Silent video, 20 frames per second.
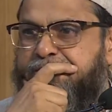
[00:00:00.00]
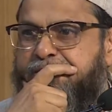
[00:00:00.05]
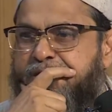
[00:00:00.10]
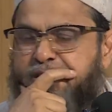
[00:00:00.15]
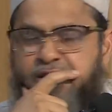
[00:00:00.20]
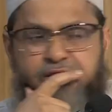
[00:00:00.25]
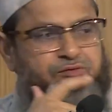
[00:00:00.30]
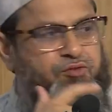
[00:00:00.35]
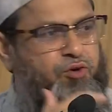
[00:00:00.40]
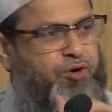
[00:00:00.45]

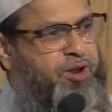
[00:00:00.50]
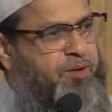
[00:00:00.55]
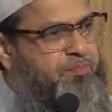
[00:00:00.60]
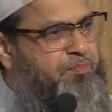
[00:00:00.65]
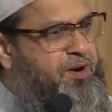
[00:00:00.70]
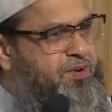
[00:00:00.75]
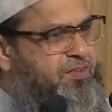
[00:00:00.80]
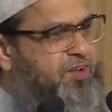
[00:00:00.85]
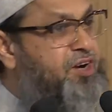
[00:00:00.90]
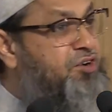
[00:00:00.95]
In
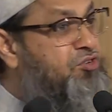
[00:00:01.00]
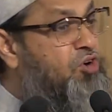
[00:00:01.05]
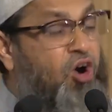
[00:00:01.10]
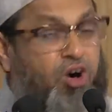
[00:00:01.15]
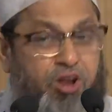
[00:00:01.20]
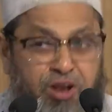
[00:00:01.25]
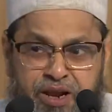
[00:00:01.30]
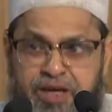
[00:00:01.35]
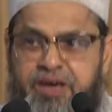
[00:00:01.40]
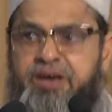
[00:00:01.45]
40%
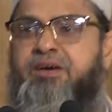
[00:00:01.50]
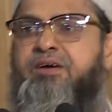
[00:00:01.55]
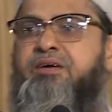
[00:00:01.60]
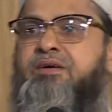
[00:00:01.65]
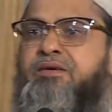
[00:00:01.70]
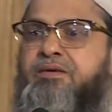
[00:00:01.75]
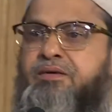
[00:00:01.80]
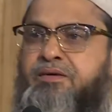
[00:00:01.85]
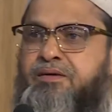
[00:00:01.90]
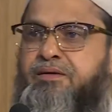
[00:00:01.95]
only,
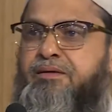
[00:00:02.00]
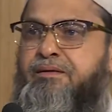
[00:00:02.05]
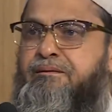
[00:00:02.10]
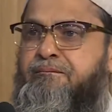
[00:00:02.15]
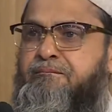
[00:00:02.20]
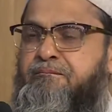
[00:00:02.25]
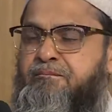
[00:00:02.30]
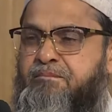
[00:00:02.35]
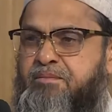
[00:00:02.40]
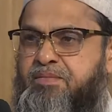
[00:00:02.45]

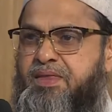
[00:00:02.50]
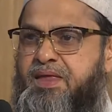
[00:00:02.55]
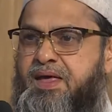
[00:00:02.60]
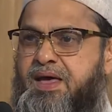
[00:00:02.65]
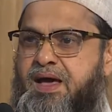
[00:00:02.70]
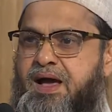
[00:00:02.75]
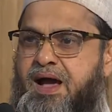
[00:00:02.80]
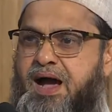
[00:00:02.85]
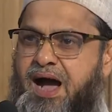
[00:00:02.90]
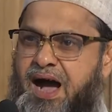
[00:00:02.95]

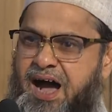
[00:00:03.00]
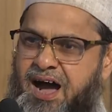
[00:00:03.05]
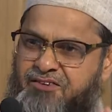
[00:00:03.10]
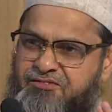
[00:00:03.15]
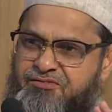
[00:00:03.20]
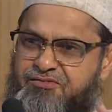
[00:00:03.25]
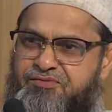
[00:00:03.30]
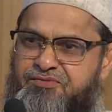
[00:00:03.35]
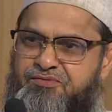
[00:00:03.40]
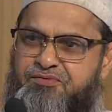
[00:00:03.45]

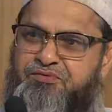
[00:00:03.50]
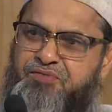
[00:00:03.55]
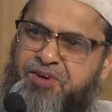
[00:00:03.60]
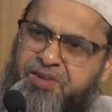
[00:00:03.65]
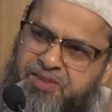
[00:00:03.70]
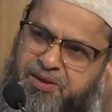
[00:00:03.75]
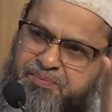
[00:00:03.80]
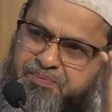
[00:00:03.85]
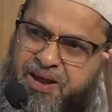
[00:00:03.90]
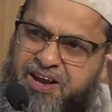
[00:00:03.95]
half
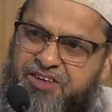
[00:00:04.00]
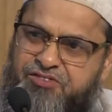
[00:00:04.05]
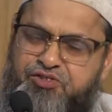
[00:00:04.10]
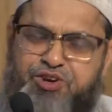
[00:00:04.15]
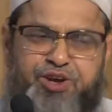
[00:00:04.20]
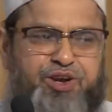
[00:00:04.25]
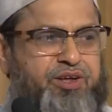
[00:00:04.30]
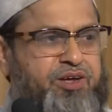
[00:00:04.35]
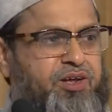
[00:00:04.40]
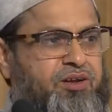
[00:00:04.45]
with the
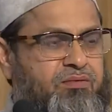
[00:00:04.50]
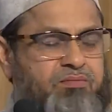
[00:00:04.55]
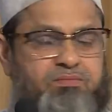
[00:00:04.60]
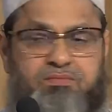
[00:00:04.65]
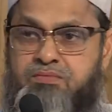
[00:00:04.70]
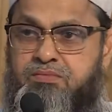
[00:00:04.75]
Palestinian,